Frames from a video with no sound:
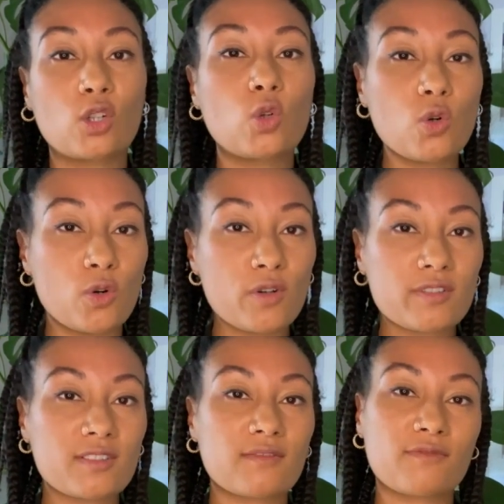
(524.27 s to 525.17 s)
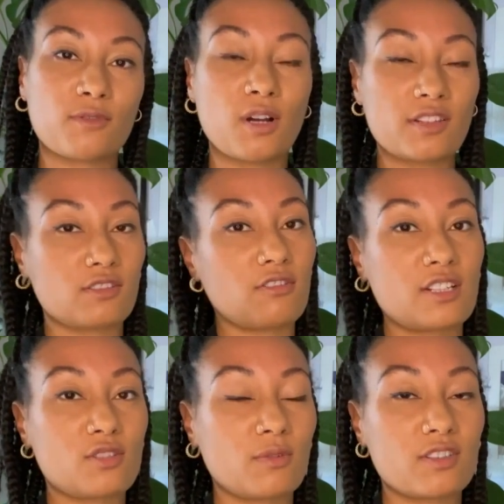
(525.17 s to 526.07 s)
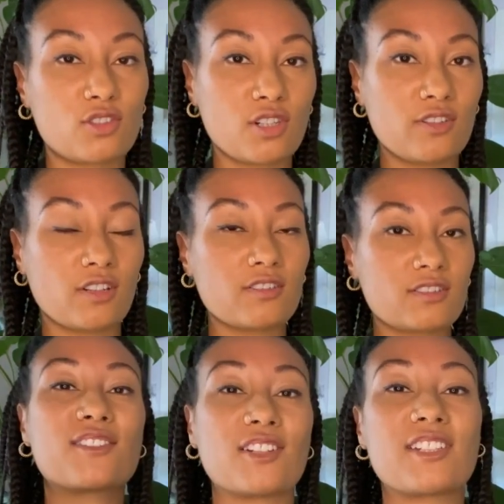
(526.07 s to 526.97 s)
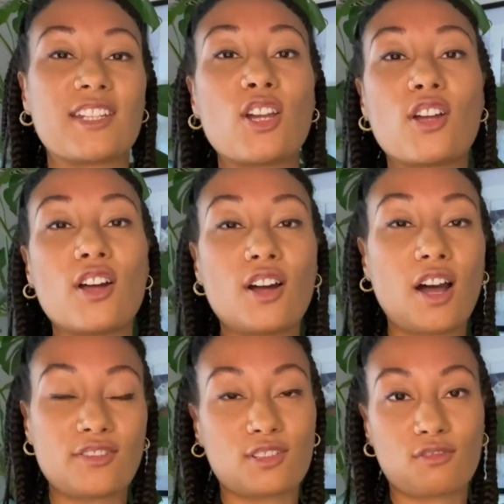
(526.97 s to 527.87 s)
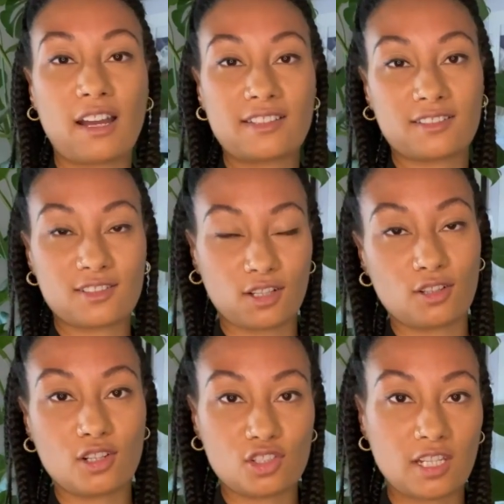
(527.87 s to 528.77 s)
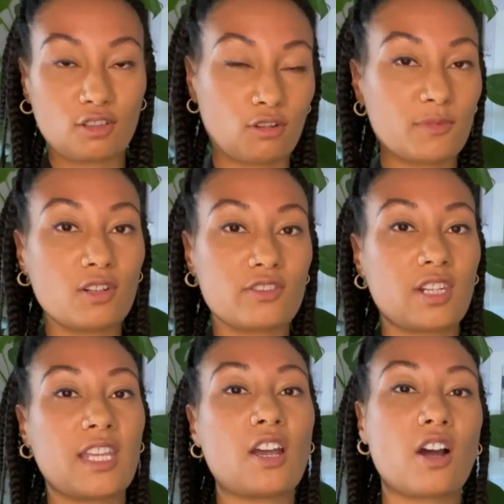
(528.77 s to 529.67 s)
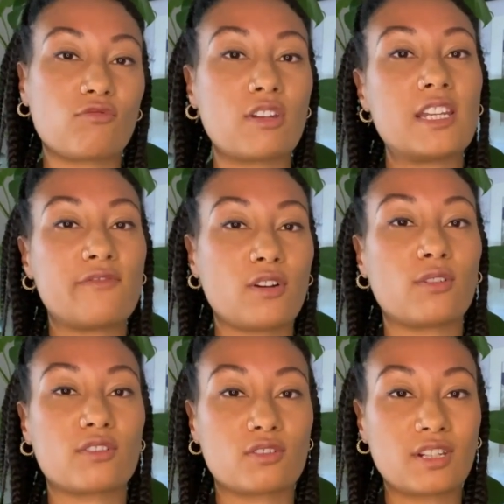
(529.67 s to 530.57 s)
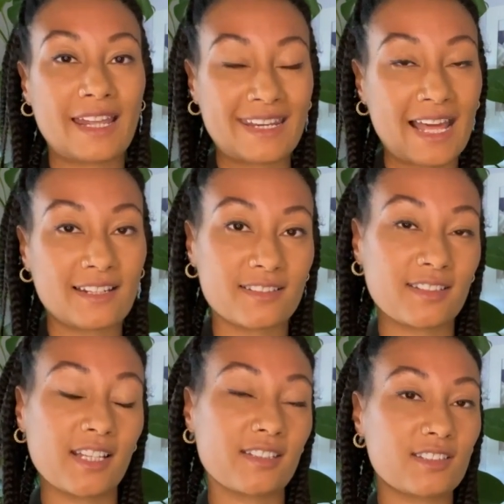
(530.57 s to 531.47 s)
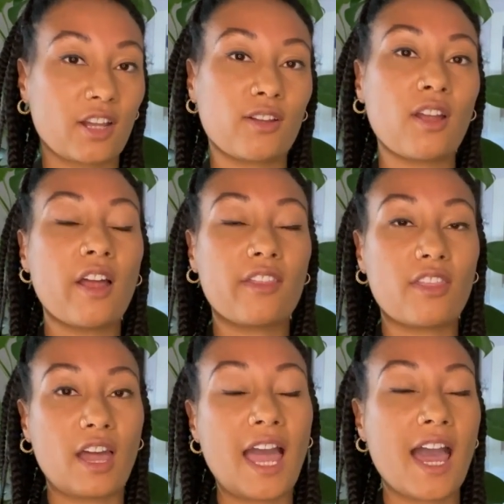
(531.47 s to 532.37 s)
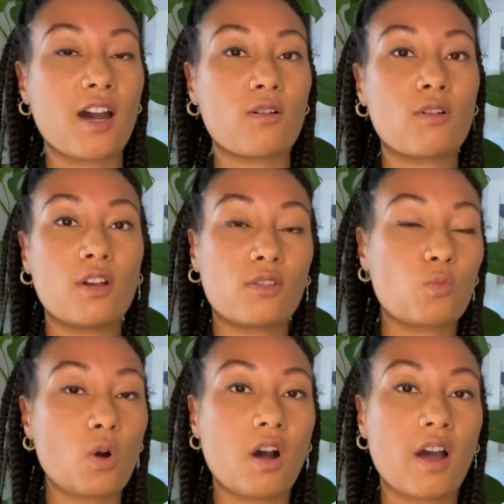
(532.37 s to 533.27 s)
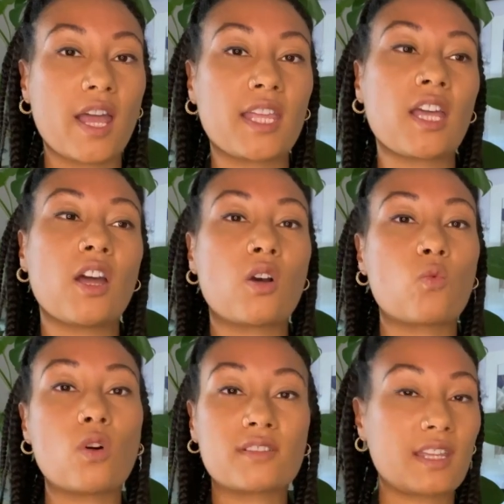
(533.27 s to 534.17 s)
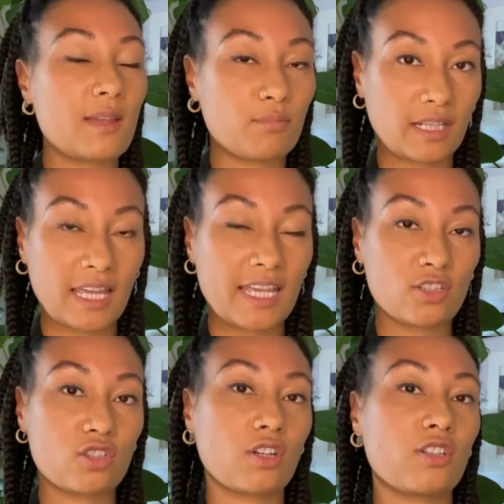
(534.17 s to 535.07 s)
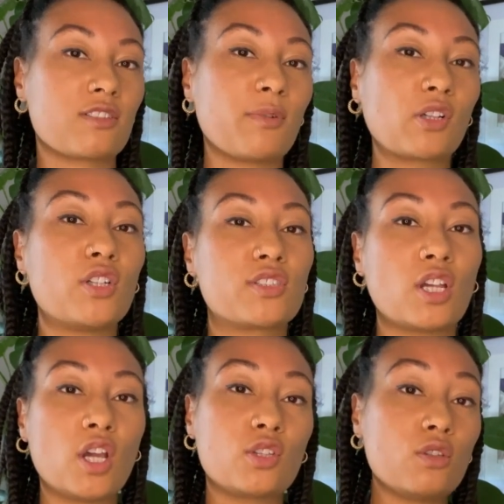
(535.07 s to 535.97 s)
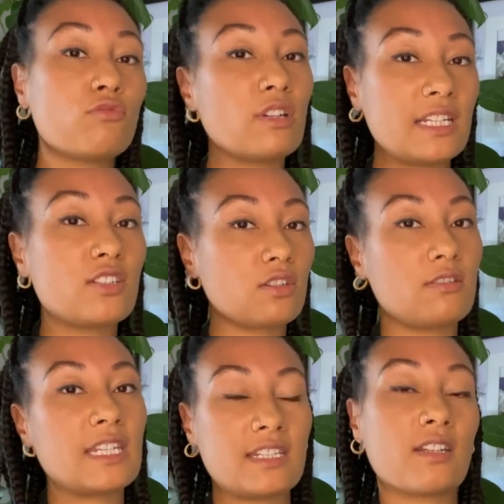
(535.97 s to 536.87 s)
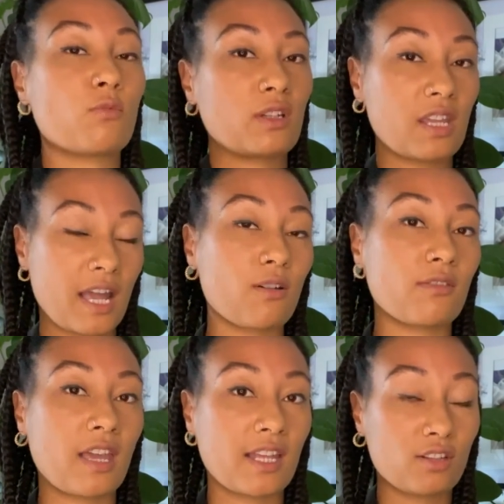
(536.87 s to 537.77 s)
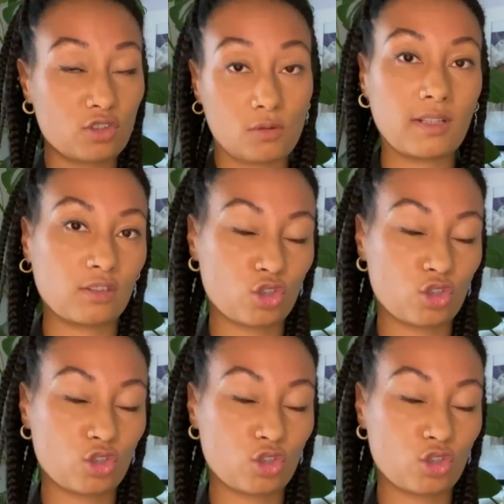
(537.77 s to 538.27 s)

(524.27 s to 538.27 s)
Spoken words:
course for undergraduate students studying undergrad psychology and criminology, I really focus on analysis. So the how, the why, what's the implications, because you really do need it when you're out there doing the